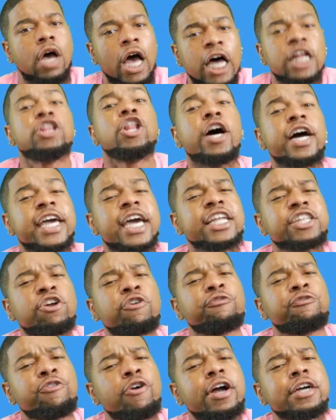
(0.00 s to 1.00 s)
Look at the
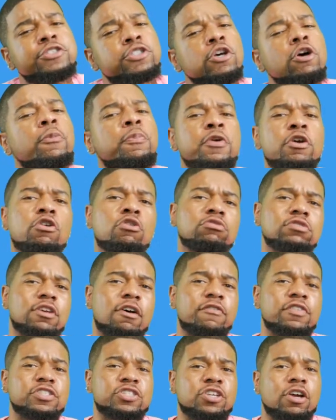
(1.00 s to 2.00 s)
front two pews of
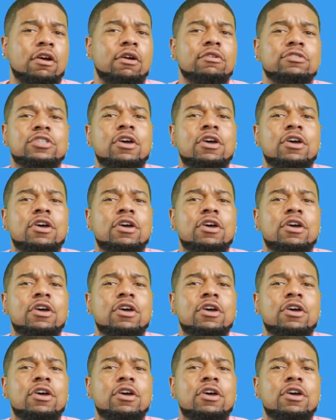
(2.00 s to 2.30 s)
a church.